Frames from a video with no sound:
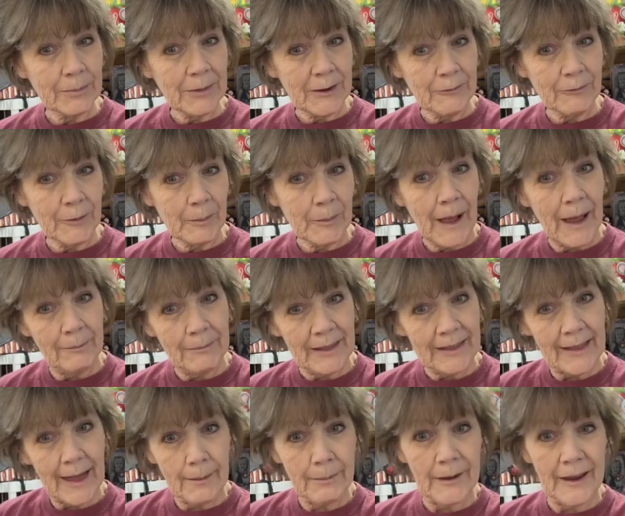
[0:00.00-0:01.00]
something from Hobby
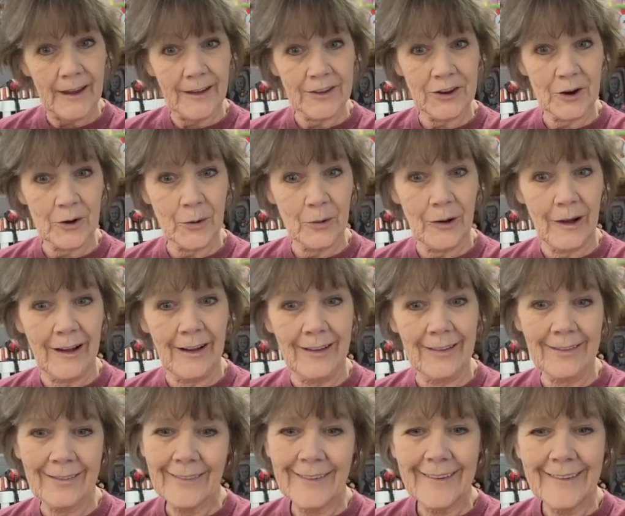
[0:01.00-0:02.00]
Lobby on your
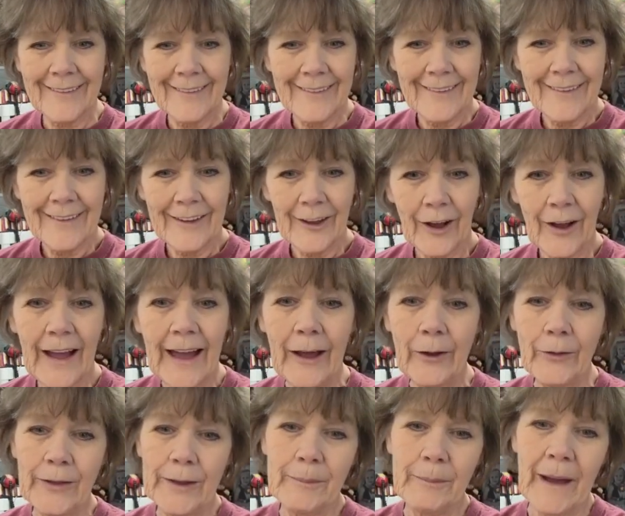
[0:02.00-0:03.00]
wall.
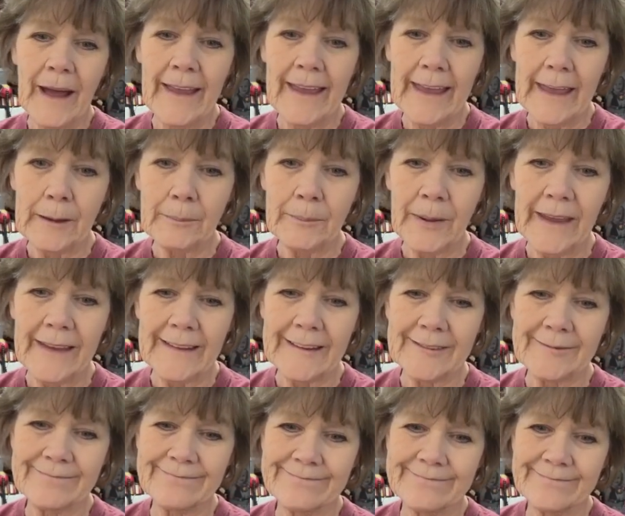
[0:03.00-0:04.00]
I only buy hand
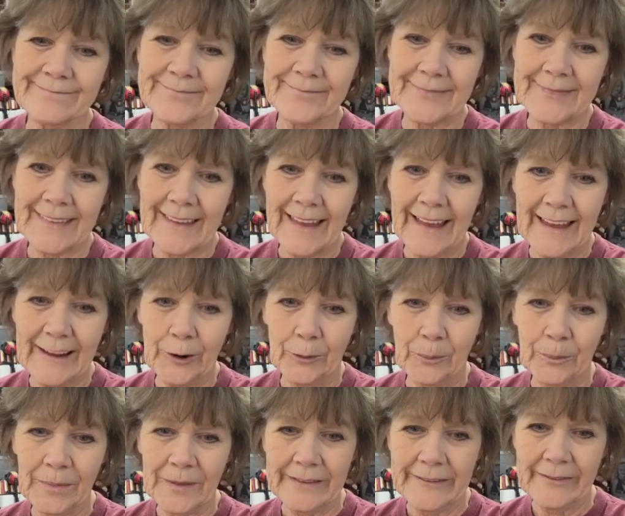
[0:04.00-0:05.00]
painted. Mm, I
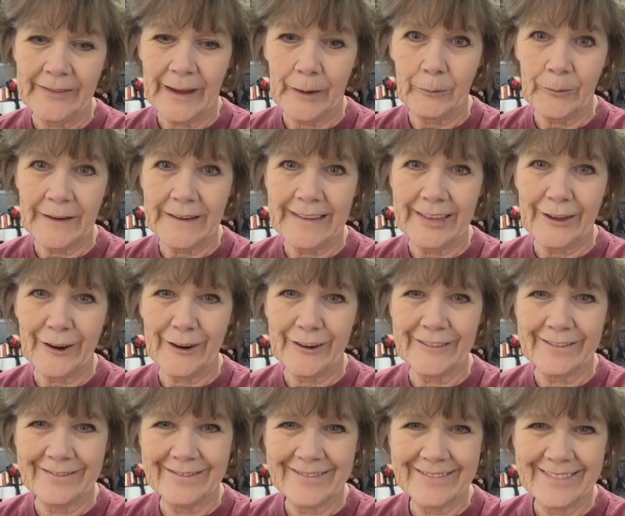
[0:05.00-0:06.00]
don't believe that one either.
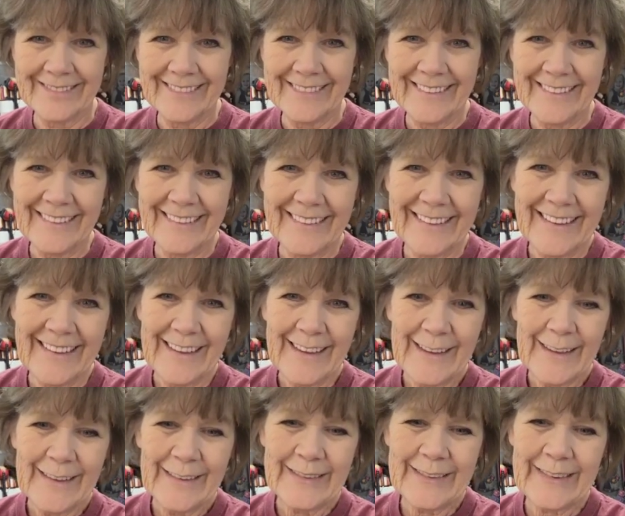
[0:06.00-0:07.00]

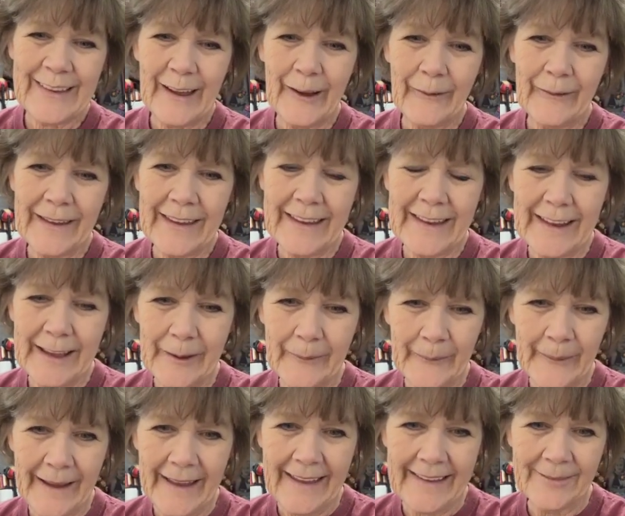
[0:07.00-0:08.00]
So
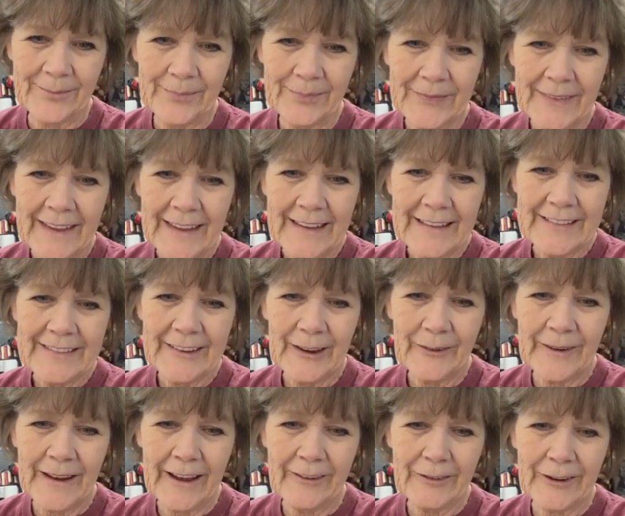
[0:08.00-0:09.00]
anyway,
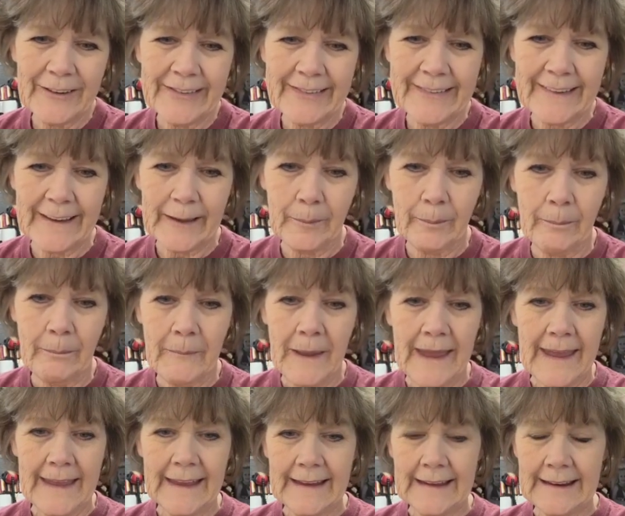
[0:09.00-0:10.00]
don't ever stick a
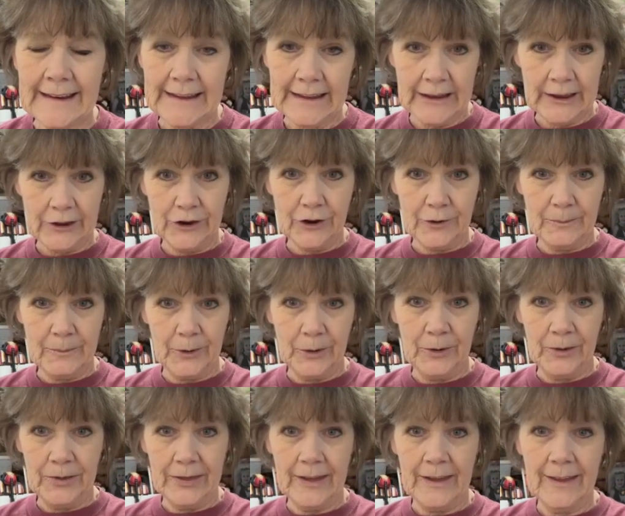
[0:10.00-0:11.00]
man in your
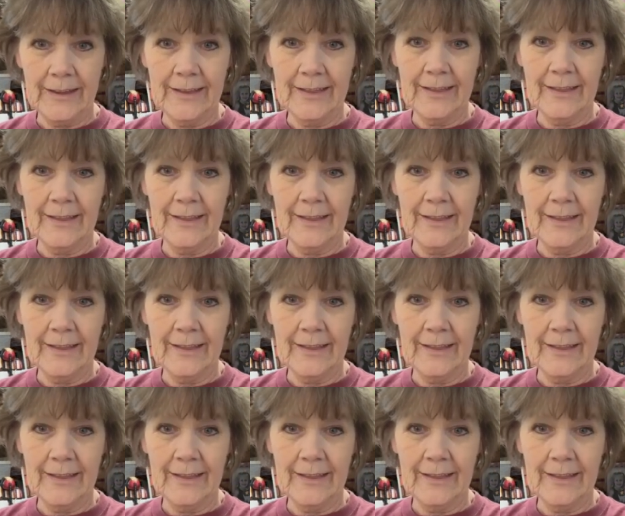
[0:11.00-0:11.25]
booth